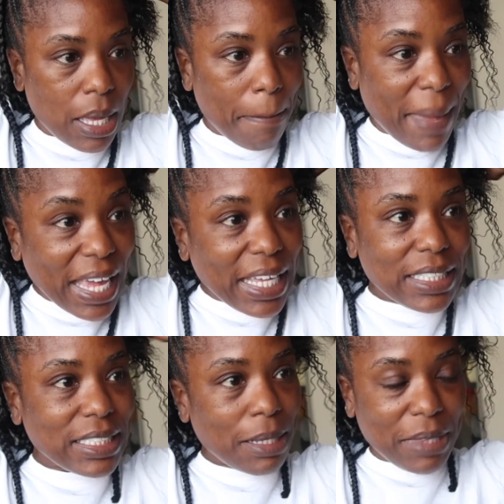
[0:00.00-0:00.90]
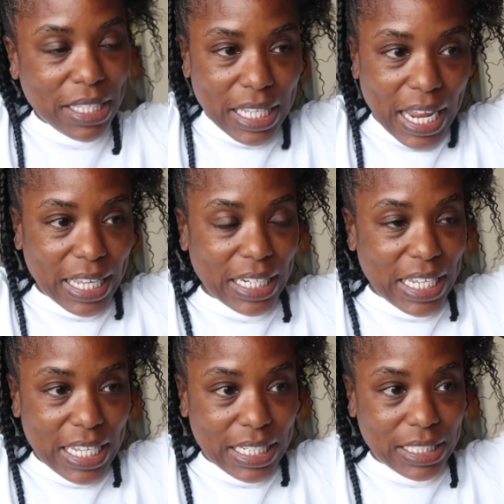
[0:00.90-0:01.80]
making something that I could
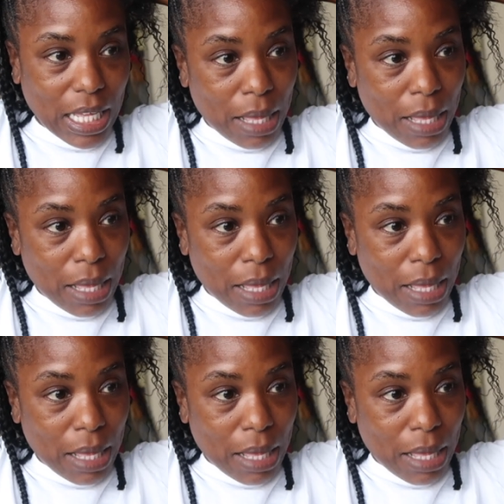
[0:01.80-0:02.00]
eat,